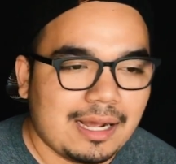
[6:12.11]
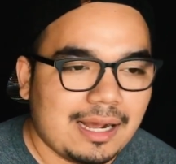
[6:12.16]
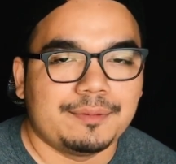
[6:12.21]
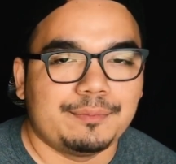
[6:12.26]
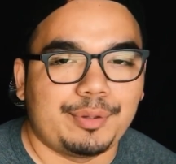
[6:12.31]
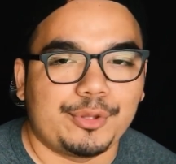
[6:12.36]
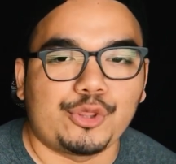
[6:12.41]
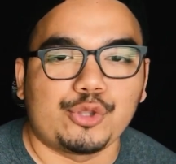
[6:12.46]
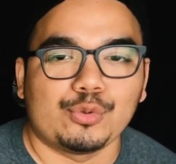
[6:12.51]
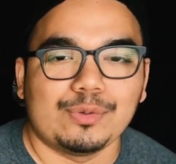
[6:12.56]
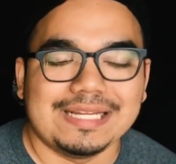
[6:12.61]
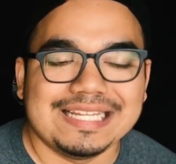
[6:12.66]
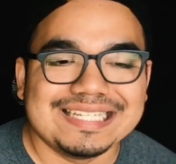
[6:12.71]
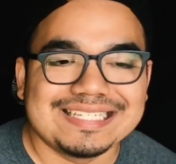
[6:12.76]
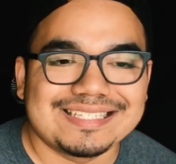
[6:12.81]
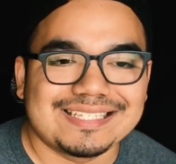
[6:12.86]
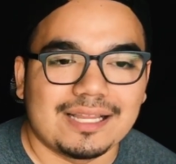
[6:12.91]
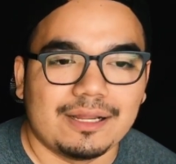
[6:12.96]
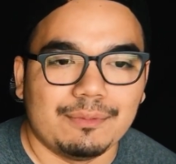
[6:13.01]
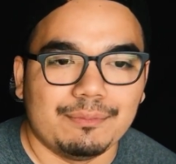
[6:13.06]
But there is
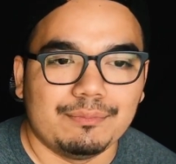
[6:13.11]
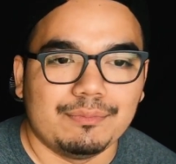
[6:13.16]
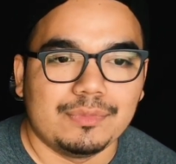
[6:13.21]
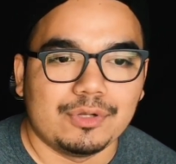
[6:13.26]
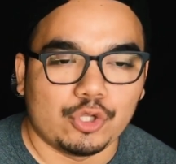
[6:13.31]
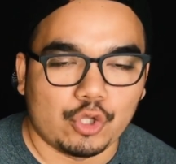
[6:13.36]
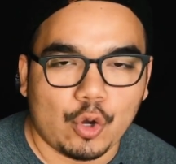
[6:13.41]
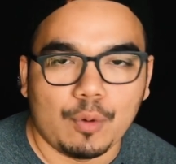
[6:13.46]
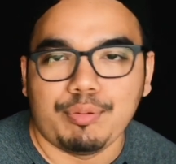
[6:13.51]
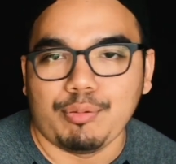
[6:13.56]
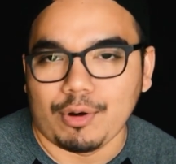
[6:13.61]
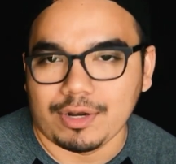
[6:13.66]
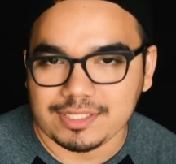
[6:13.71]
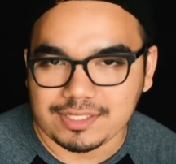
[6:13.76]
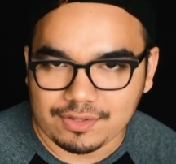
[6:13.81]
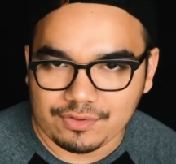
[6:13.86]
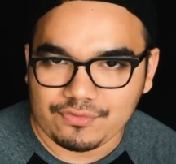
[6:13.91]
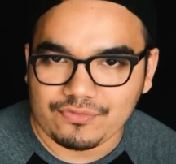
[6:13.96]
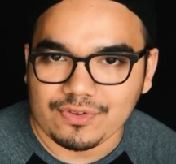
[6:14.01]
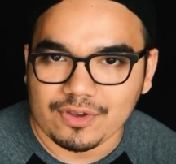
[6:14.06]
some low points of
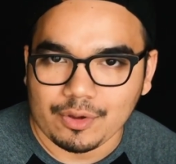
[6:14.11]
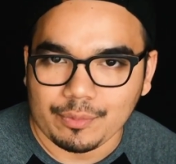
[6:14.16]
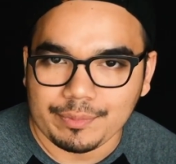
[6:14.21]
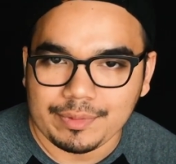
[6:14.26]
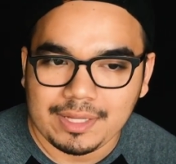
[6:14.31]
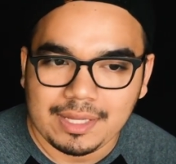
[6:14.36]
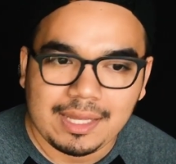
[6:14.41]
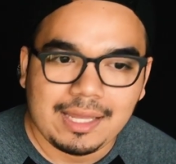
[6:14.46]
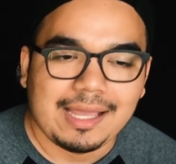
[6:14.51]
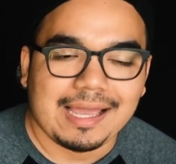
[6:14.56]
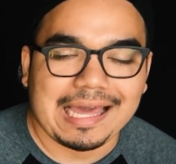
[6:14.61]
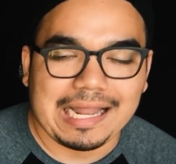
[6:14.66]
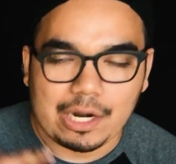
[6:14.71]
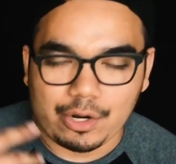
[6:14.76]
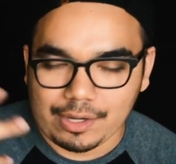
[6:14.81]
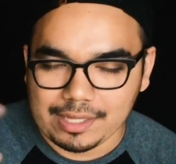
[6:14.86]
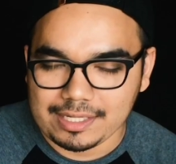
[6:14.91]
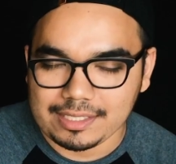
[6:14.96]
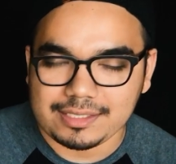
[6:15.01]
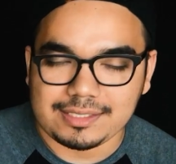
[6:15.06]
the film, and I'll
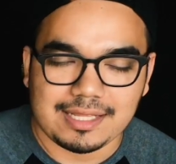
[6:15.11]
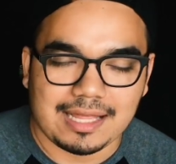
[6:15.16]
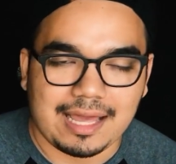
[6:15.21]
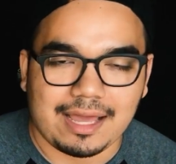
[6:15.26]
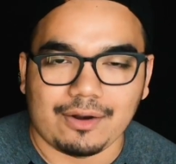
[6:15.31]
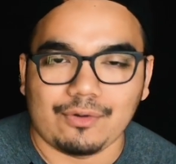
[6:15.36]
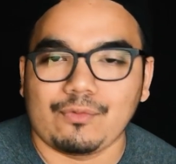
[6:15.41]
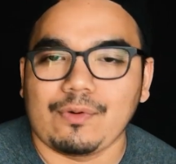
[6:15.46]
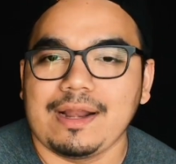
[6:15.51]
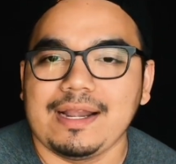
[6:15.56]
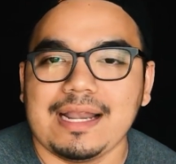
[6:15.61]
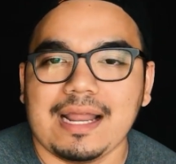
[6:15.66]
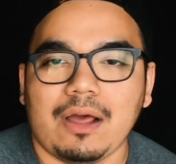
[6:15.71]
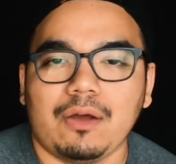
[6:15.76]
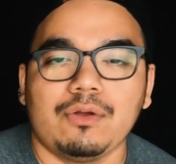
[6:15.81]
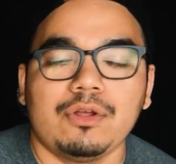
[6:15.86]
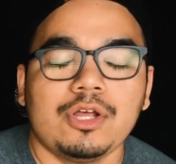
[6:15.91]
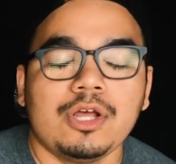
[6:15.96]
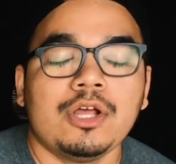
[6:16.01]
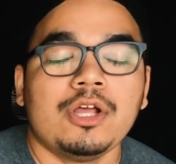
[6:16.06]
get into that right now,
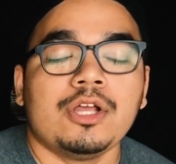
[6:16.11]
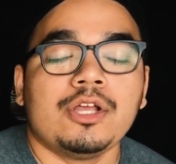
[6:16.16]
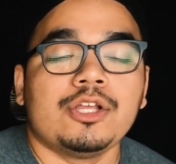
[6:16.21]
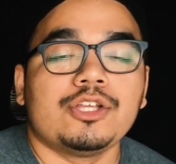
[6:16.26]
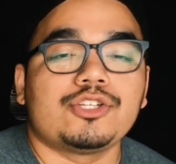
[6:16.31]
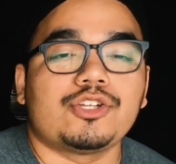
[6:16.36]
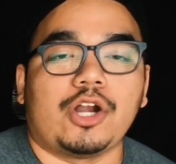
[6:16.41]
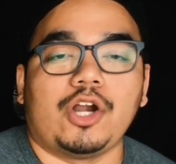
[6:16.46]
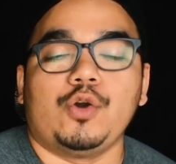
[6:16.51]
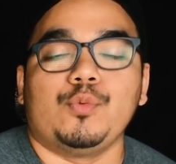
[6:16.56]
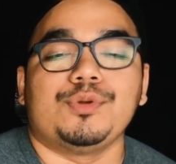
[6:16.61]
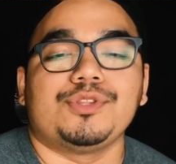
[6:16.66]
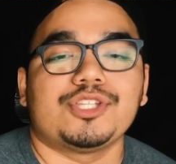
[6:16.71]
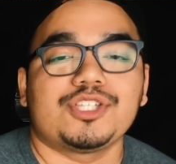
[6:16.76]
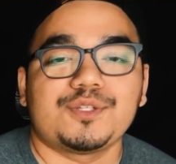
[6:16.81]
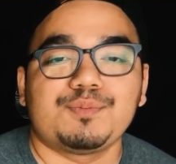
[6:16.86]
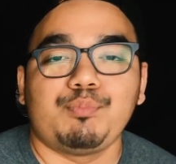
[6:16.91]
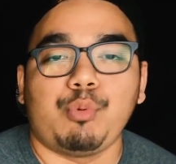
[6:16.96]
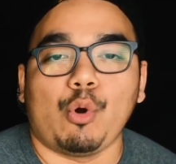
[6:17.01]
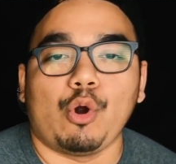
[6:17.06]
starting with the
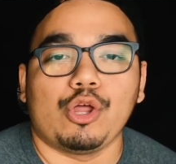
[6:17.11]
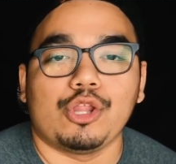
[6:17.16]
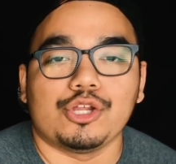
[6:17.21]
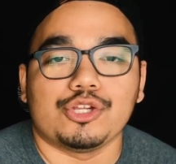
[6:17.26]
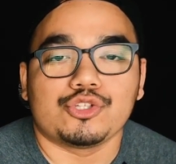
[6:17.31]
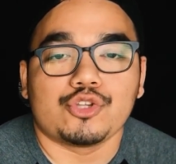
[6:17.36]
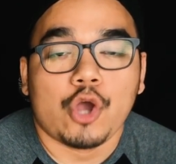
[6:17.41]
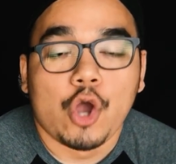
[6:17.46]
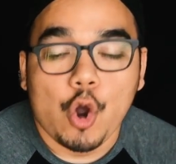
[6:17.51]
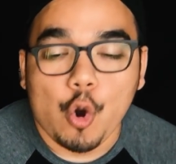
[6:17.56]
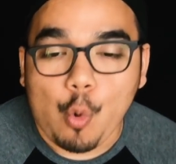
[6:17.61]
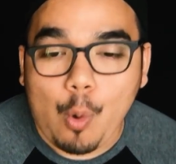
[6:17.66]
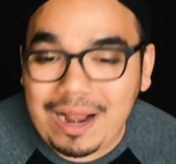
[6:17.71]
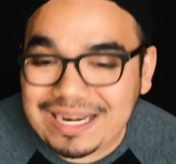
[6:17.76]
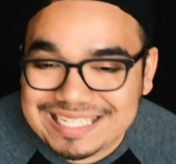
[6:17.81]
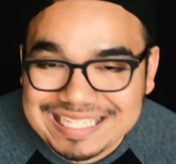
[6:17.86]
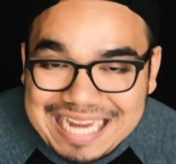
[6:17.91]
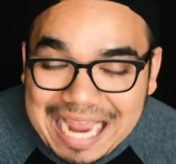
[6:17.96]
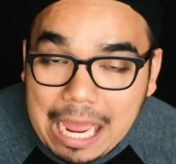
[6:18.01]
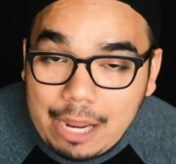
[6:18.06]
spoilers.
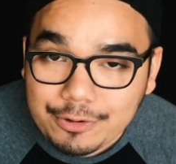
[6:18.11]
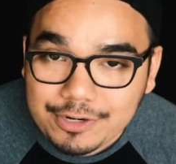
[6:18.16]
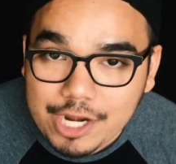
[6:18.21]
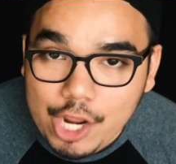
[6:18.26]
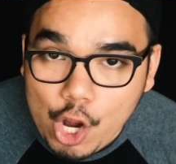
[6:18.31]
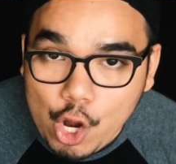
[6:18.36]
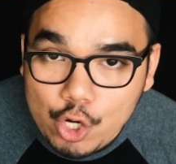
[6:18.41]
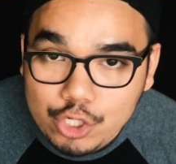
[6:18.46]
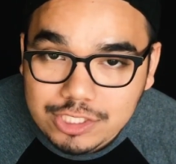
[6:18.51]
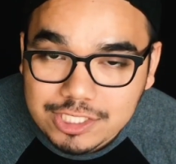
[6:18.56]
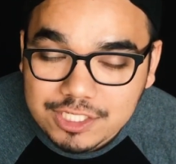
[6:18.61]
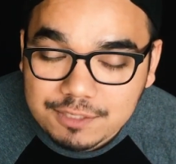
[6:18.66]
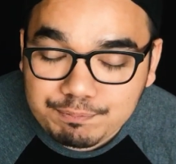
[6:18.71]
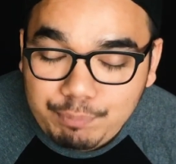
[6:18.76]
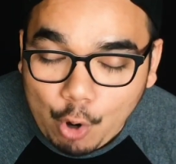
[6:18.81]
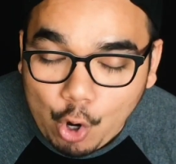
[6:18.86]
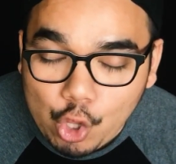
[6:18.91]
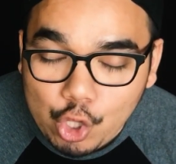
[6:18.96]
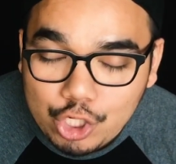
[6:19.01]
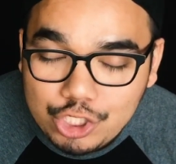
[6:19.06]
Watch out, dude!
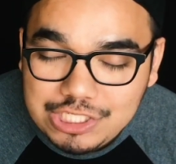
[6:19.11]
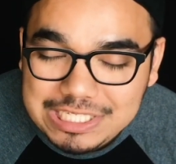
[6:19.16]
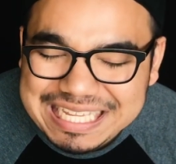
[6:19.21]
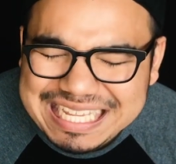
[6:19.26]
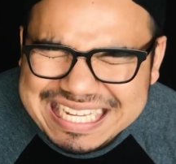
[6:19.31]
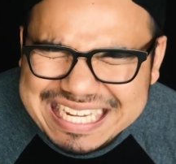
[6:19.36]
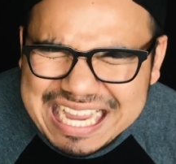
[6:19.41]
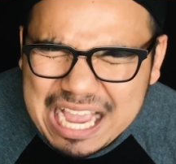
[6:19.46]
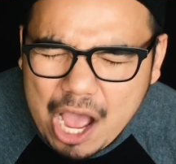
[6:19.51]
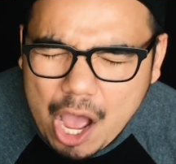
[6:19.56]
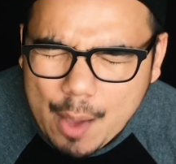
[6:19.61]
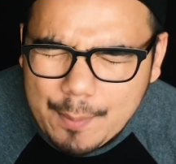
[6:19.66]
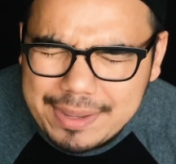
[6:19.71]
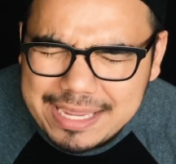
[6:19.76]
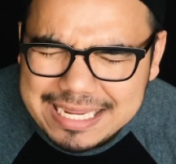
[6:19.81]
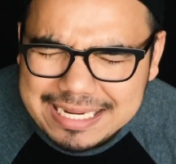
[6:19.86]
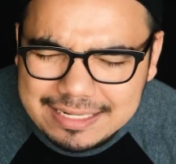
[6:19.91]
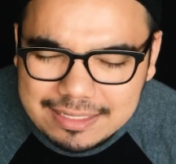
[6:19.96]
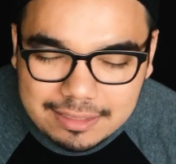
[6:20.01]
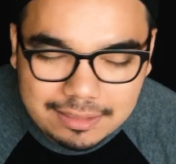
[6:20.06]
Spoilers
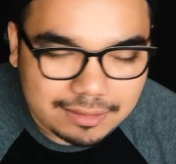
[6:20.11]
coming!